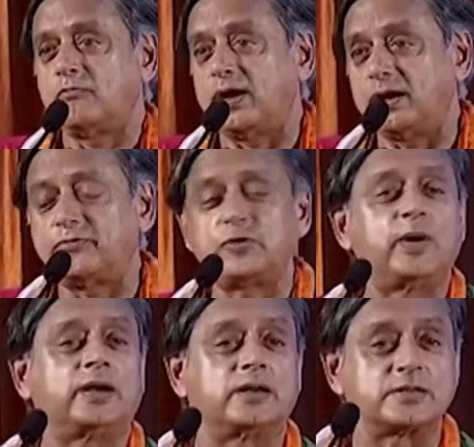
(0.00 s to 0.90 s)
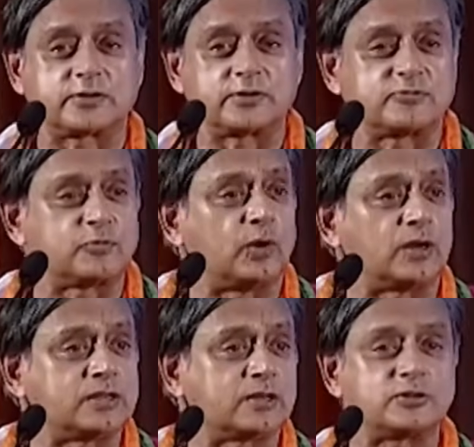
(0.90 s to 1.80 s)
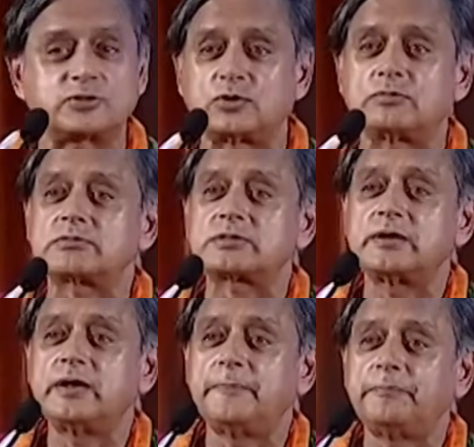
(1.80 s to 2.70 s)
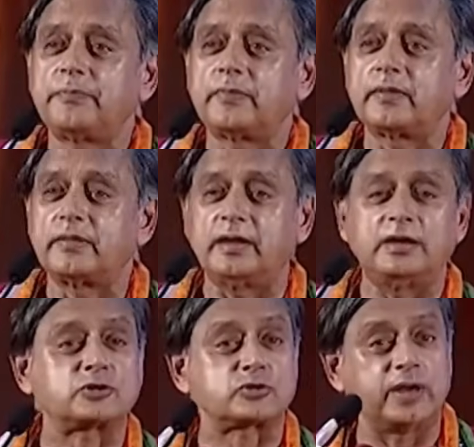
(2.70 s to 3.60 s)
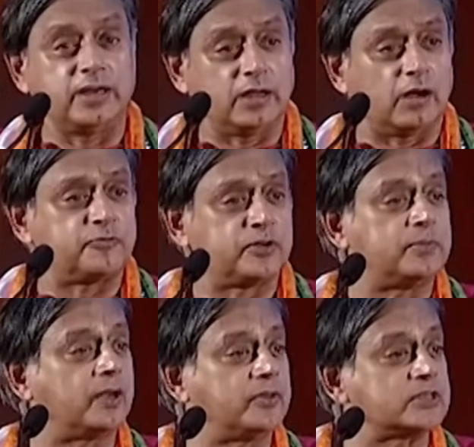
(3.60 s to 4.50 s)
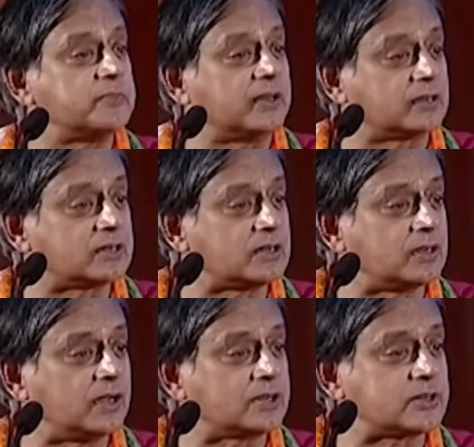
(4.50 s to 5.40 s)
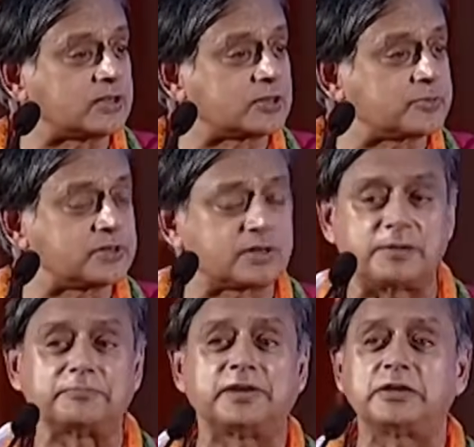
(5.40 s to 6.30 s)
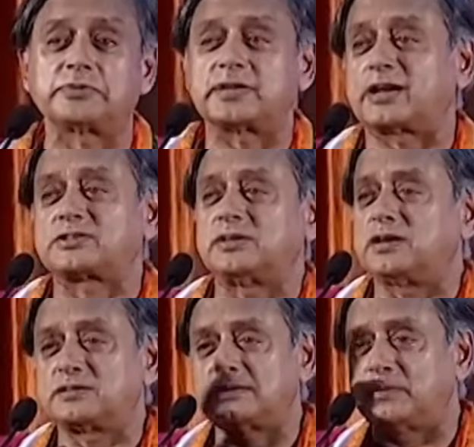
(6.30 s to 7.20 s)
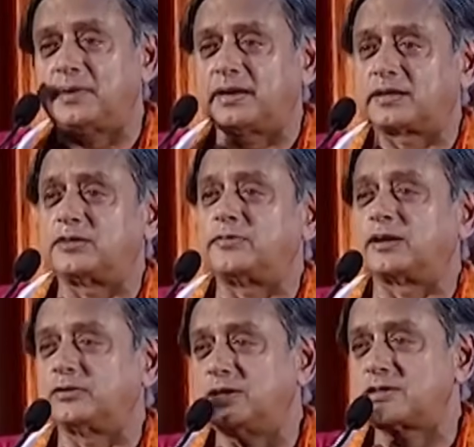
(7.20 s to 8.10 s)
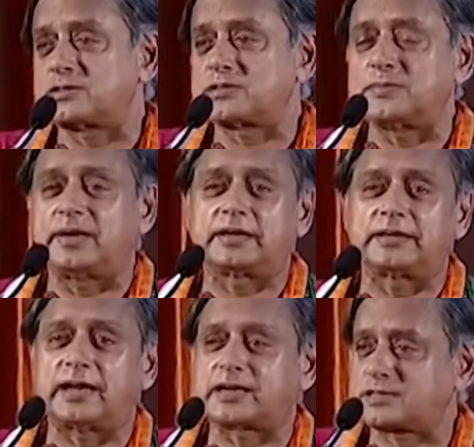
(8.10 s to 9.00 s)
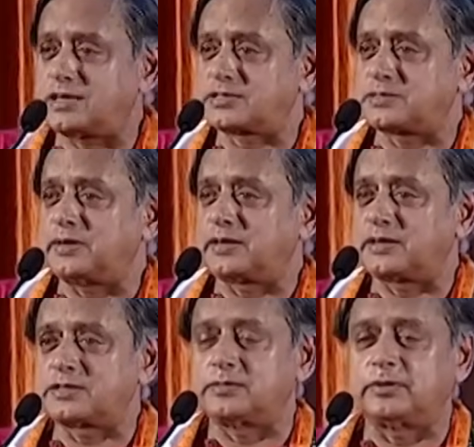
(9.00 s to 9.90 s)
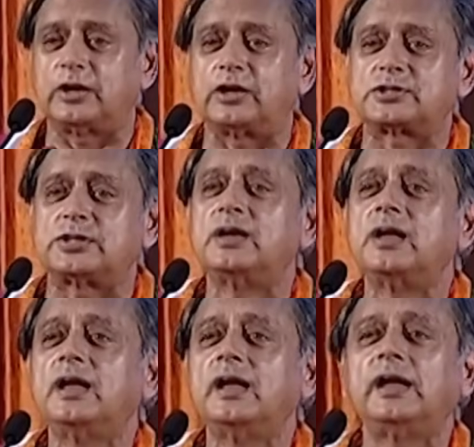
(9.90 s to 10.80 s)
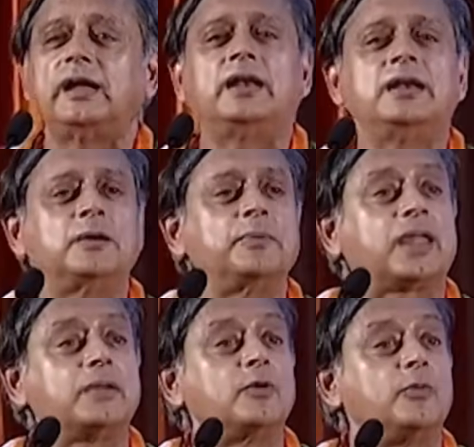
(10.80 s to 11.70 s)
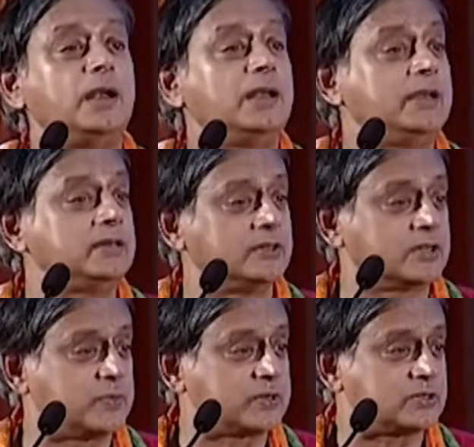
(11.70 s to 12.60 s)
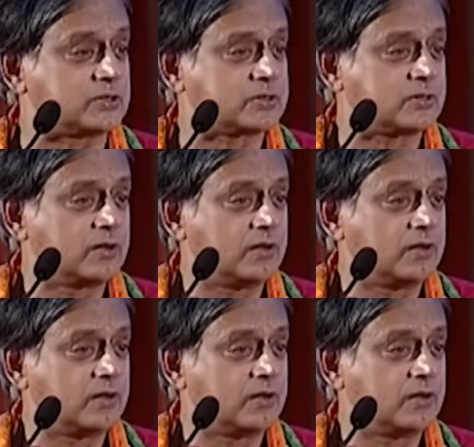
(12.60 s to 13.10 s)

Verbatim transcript: Very few errors because of quality controls. The training offered by these medical uh, transcription companies was excellent on American regulations, American accents, American terminology. India became a world leader in this business.